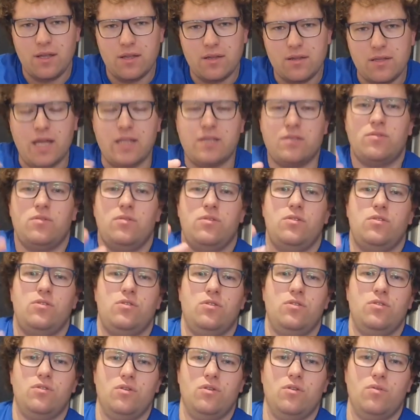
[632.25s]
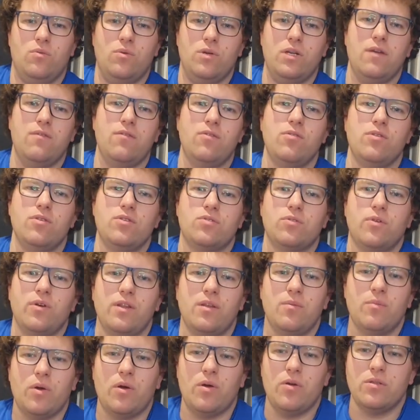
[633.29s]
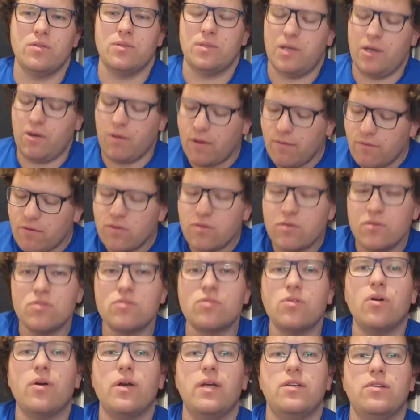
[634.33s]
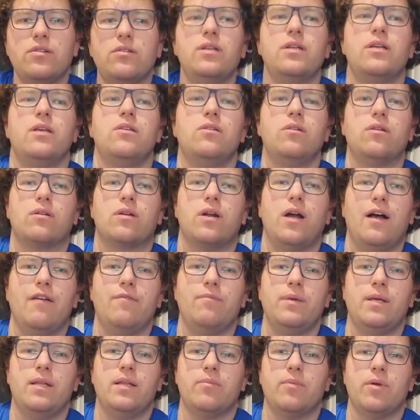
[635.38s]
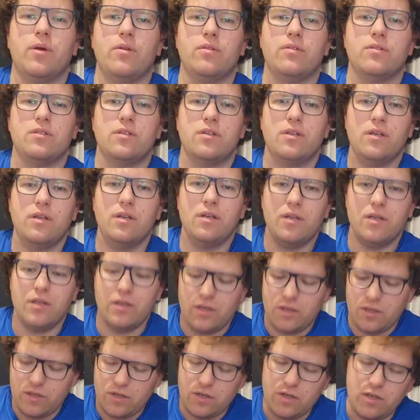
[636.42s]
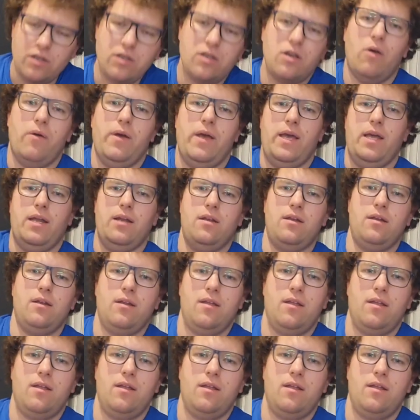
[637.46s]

that's what you should do. Whatever you enjoy the most, however you enjoy drinking your craft beer the most, go ahead.